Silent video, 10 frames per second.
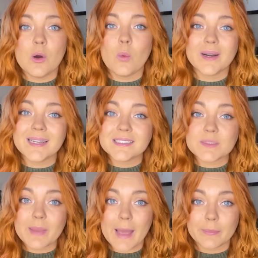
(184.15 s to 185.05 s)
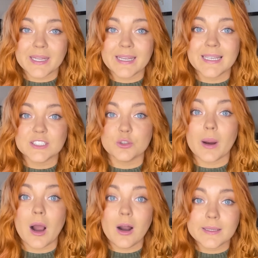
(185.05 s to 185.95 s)
What ends up happening is
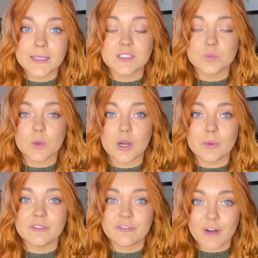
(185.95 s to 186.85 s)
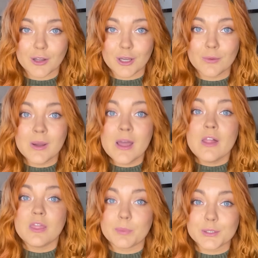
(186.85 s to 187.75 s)
your audience will go and follow
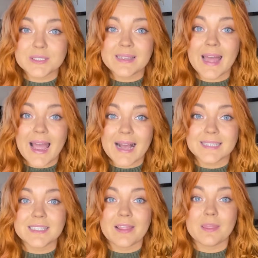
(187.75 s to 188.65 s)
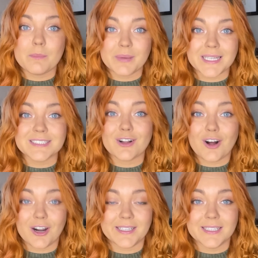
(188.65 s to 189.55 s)
the person that has the biggest
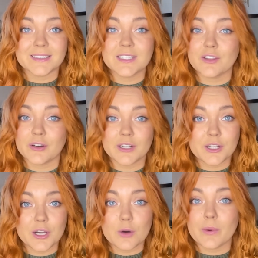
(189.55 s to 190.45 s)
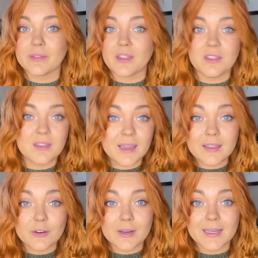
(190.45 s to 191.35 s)
audience. They're gonna go where they think
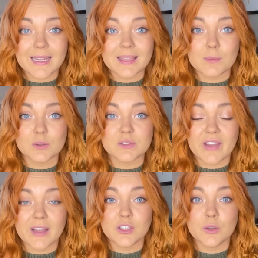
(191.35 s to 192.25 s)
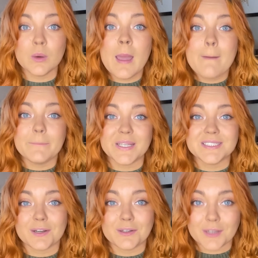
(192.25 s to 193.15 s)
they're gonna get the most value
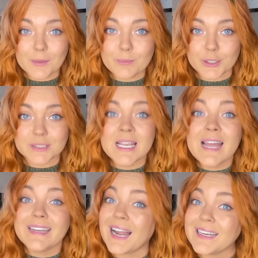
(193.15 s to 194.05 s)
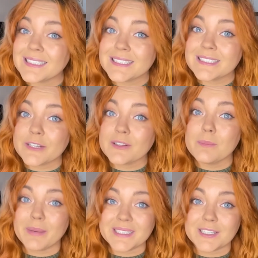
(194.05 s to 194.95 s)
based on numbers, not necessarily
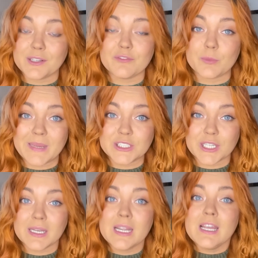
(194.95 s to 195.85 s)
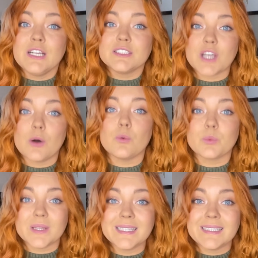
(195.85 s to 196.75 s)
based on information. So
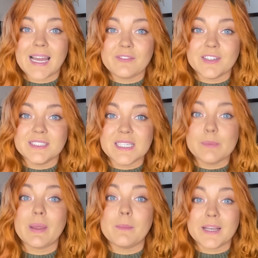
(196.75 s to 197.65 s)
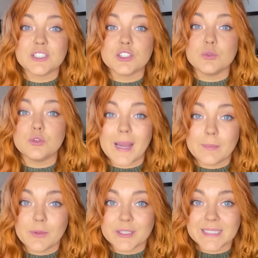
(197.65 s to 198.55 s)
really dive in deep and make sure you
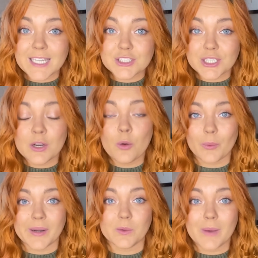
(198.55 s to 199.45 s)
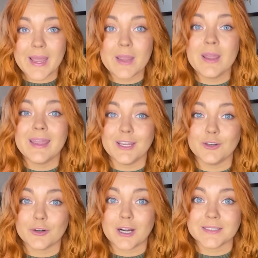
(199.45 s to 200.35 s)
grab their attention right away in
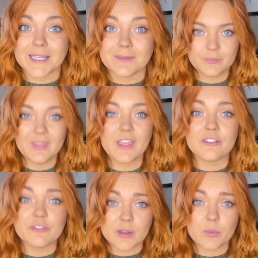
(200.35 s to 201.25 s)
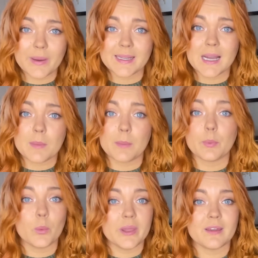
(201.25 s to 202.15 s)
your content. And the fourth way to come up
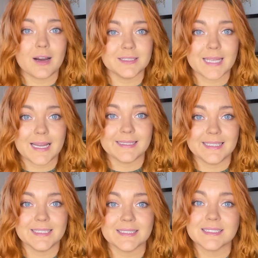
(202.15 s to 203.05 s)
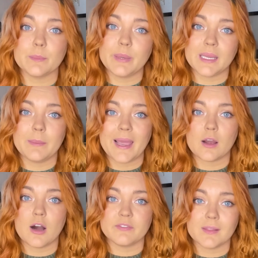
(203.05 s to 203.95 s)
with content ideas is to piggyback
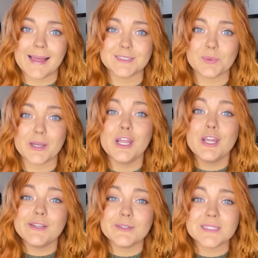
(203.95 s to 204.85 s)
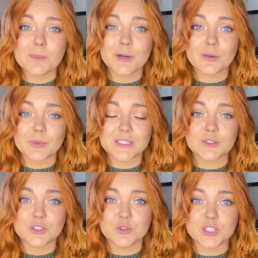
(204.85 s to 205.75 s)
off the last one, use the market
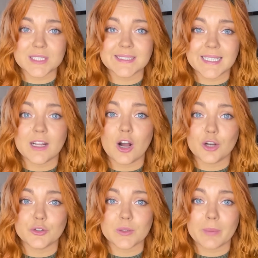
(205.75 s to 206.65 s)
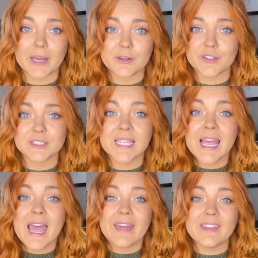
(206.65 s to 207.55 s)
research you just did on your competitors,
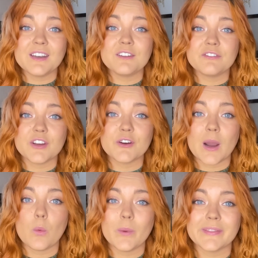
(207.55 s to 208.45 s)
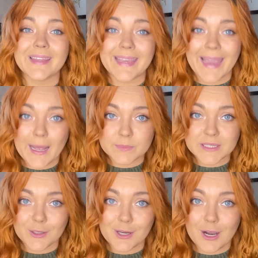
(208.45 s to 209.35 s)
and then figure out where the gaps
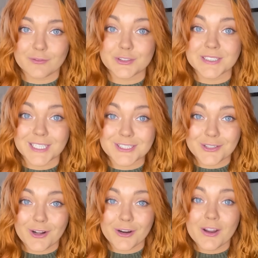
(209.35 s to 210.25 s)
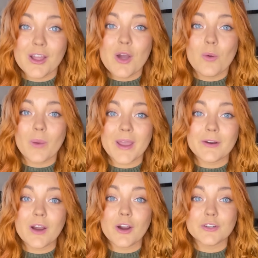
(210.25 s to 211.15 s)
in the conversation are.
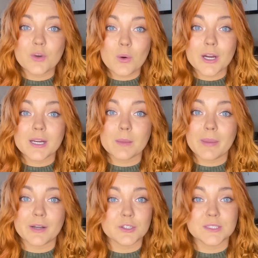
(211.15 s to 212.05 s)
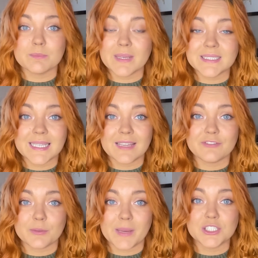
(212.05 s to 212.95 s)
Where are your competitors missing
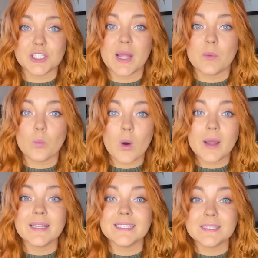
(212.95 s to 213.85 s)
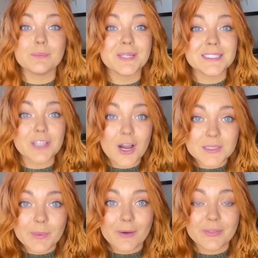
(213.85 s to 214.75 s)
information and what isn't being talked
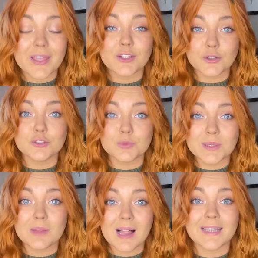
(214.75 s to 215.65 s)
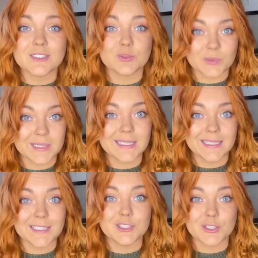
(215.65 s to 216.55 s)
about that your dream clients really
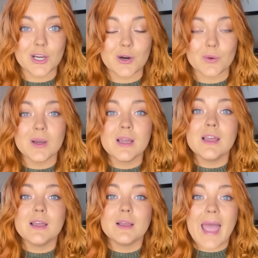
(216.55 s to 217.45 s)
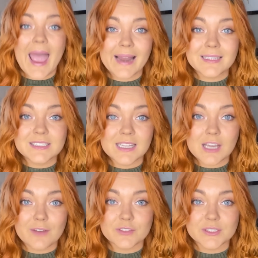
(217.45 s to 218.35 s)
need to know? Add to the
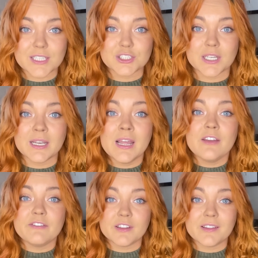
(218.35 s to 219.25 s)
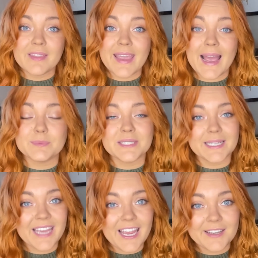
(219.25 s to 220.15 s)
conversation, fill in the gaps, and
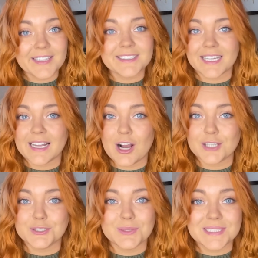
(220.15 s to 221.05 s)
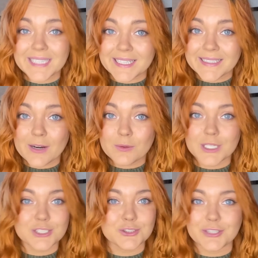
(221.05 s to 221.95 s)
again, it's gonna cause you to stand out
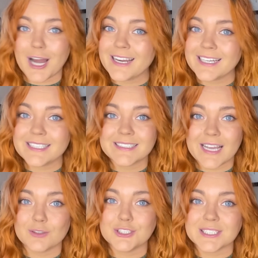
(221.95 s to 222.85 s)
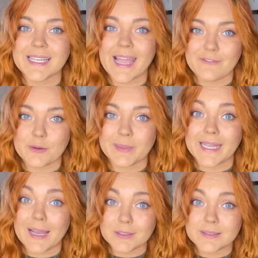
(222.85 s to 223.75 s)
because you're not gonna sound just like everybody
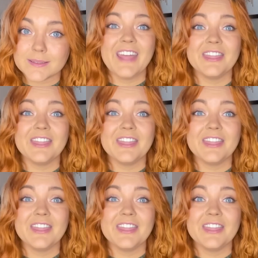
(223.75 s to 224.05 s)
else.